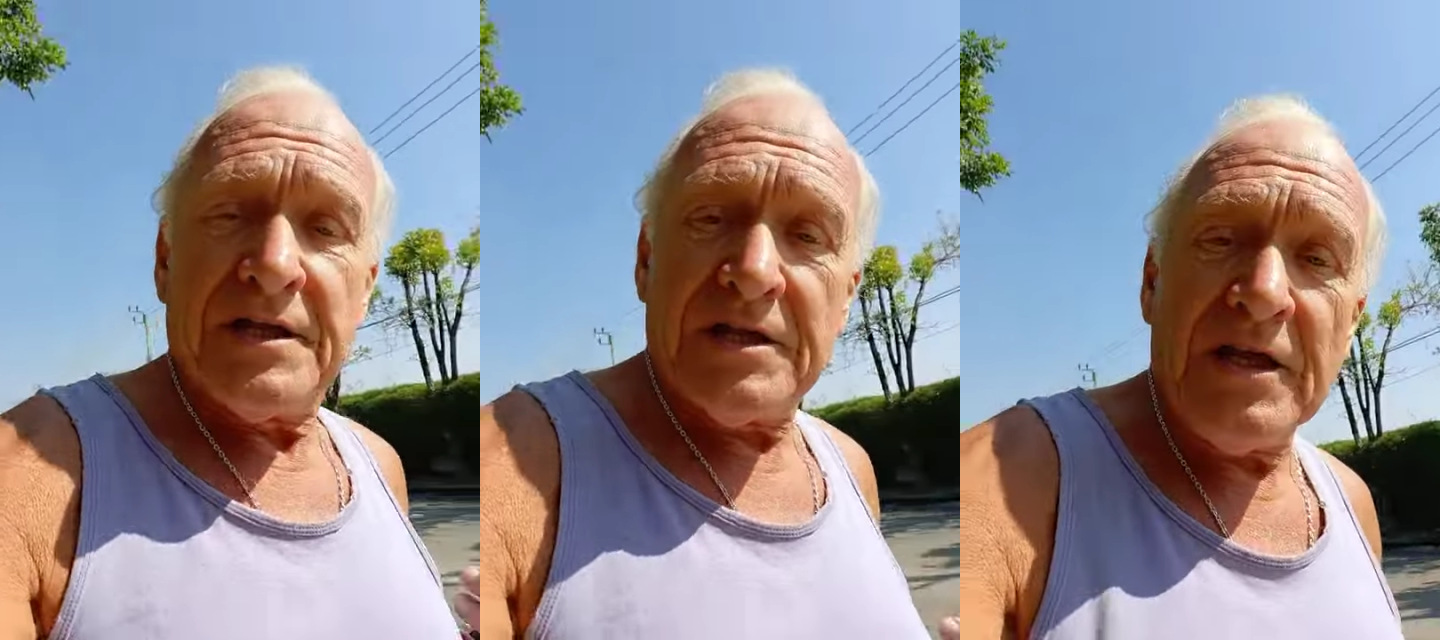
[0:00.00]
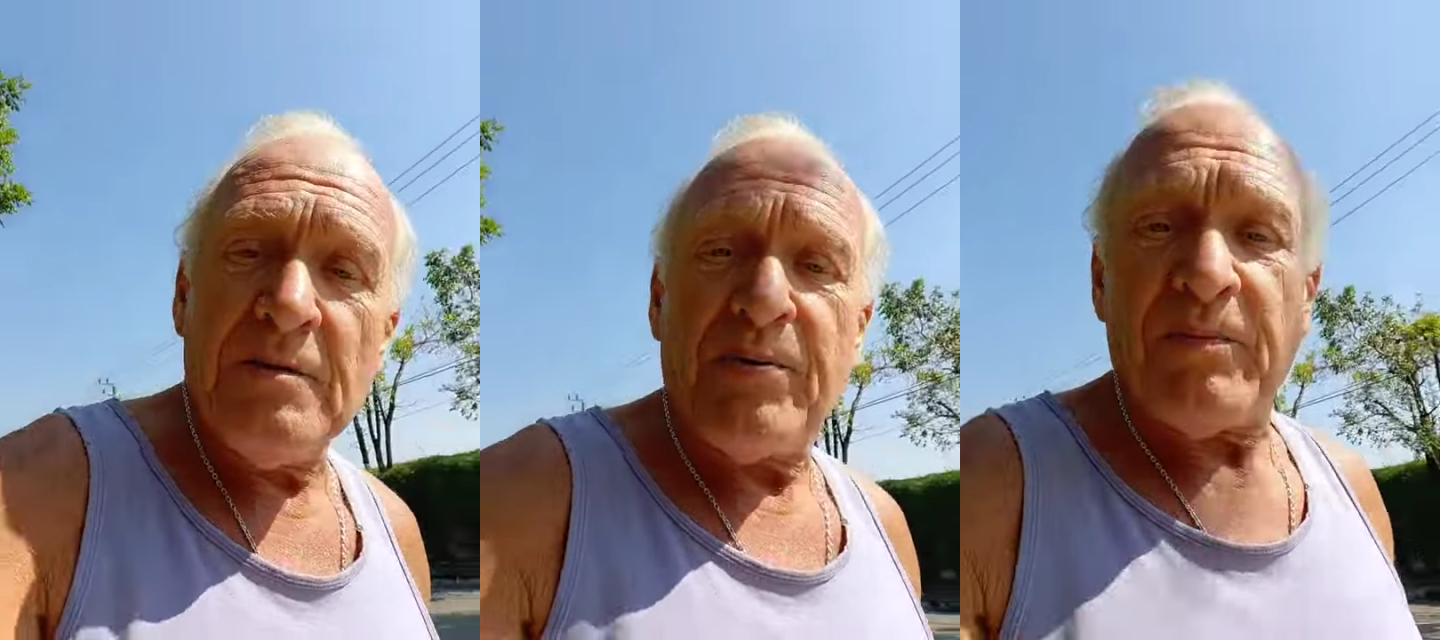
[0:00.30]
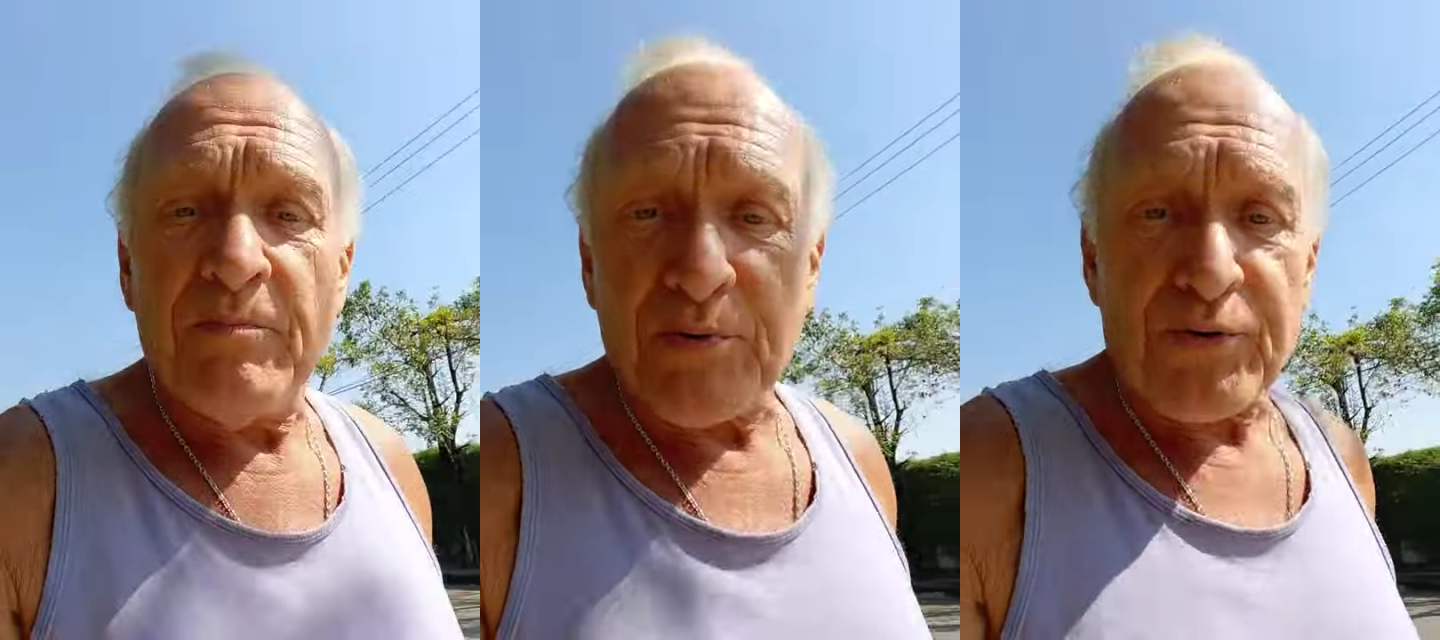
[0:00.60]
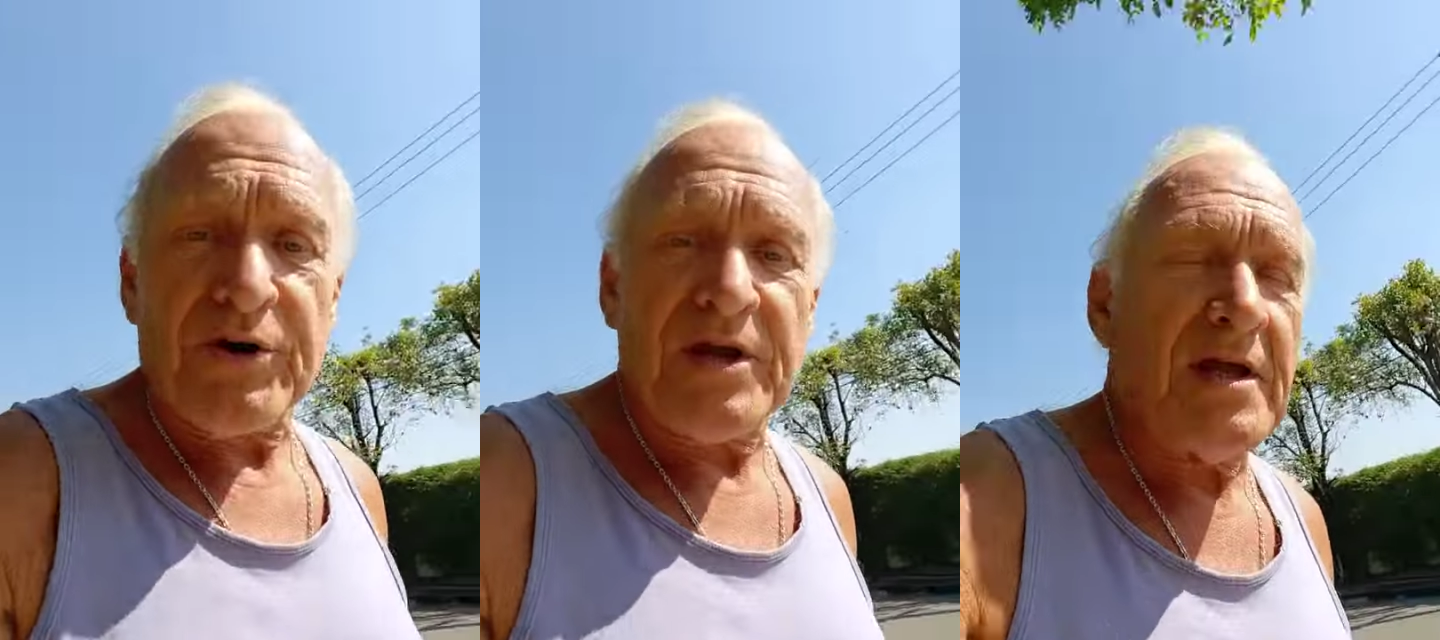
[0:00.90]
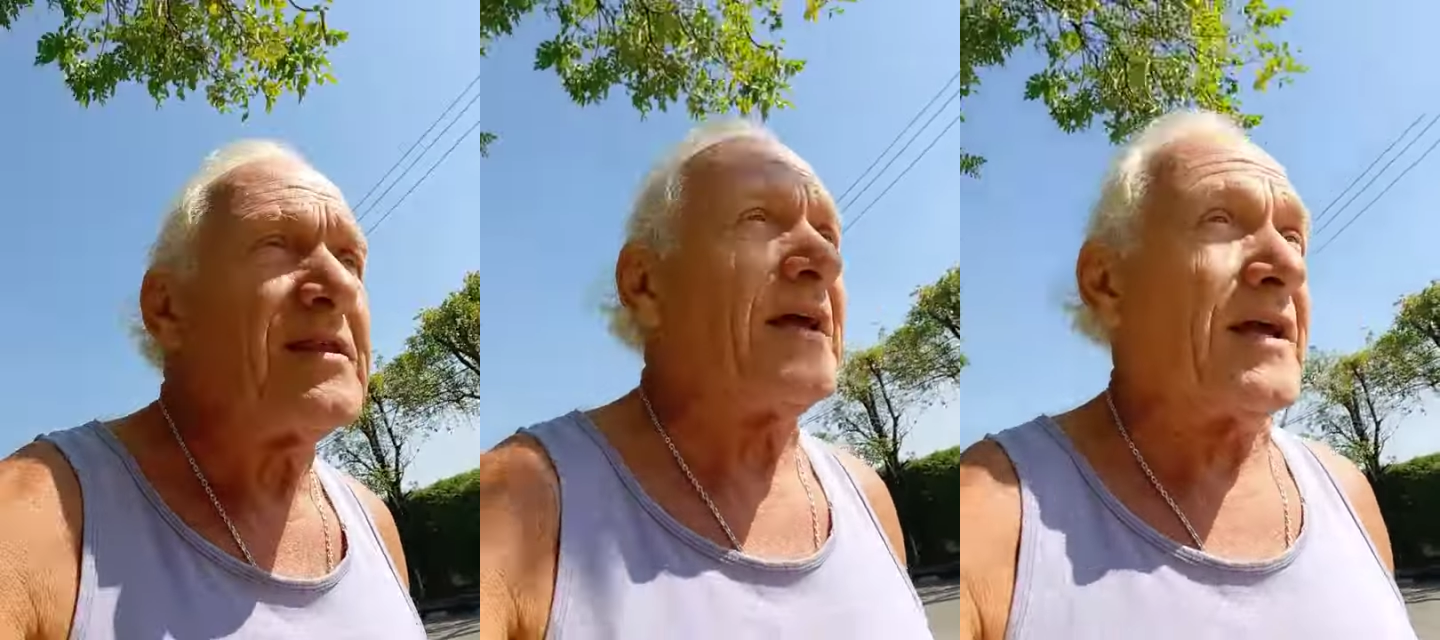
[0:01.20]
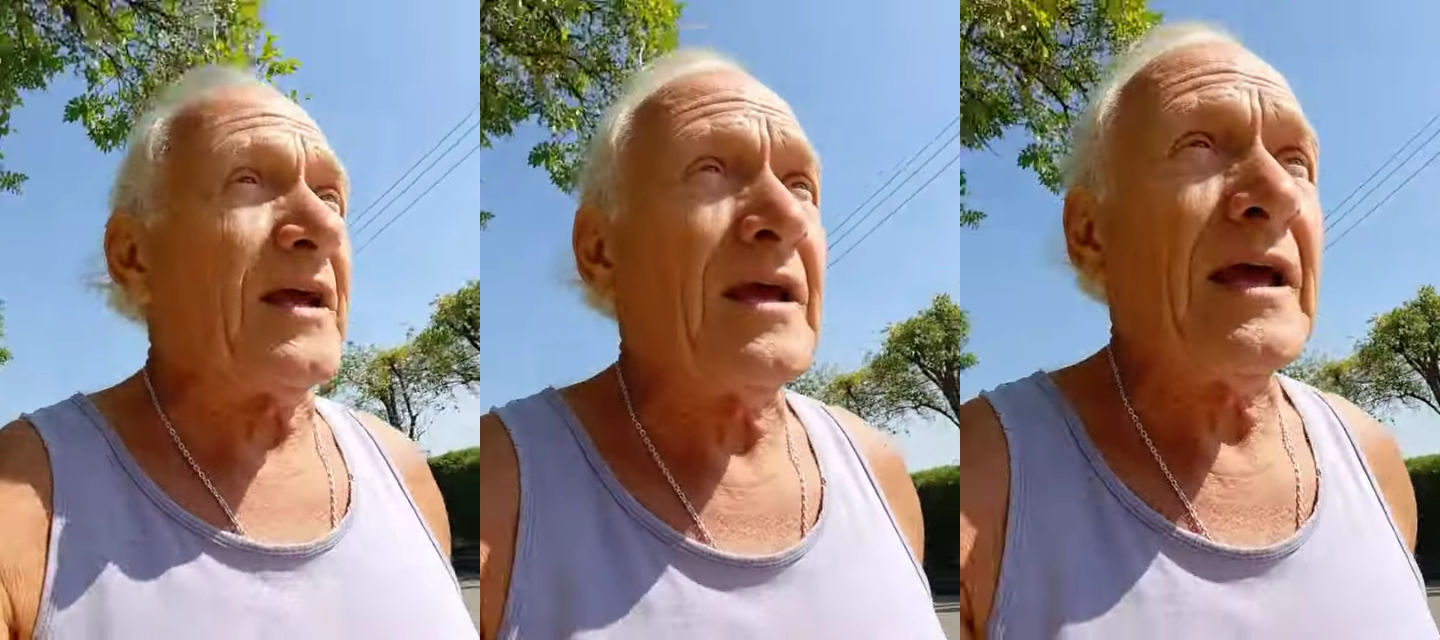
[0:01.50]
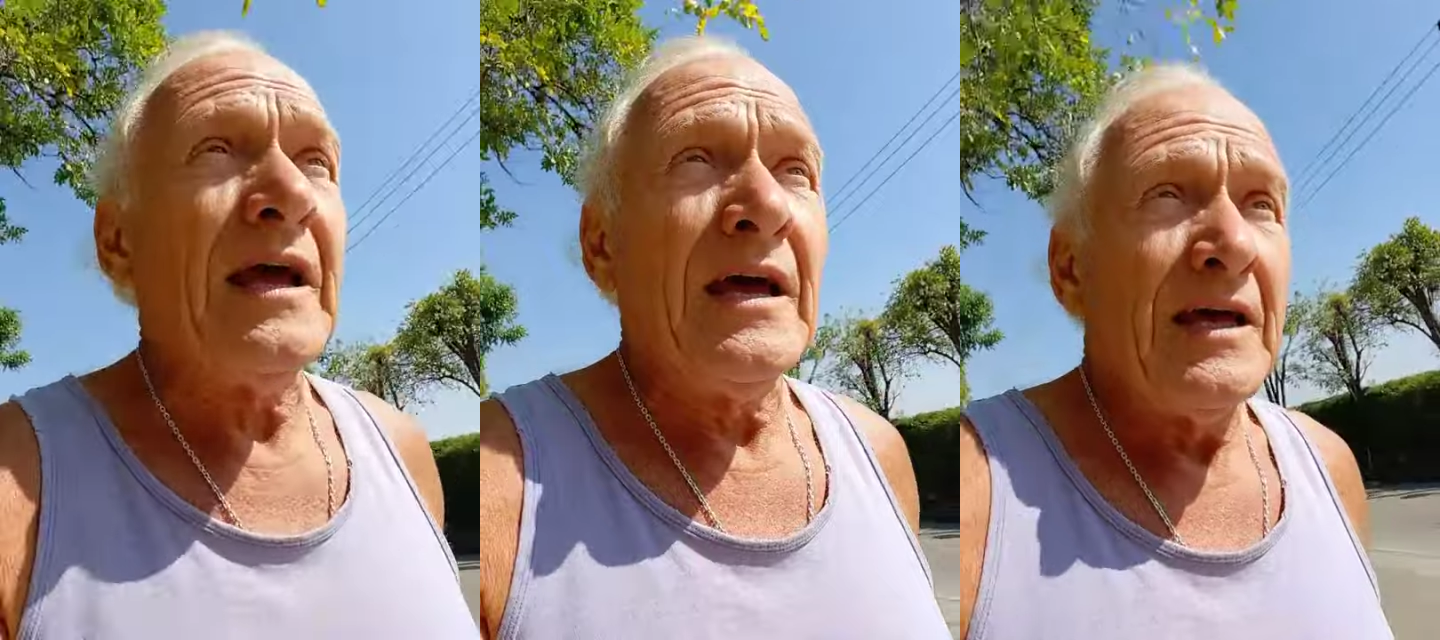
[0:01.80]
deep
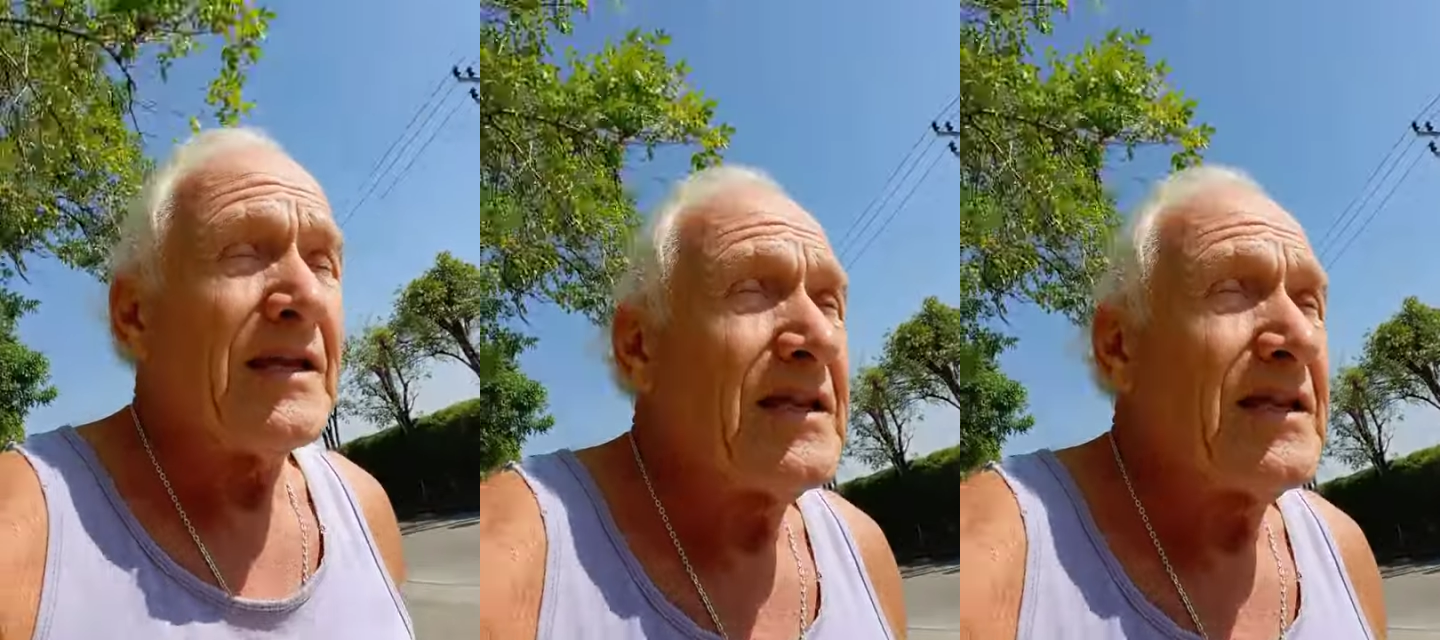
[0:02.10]
breathing.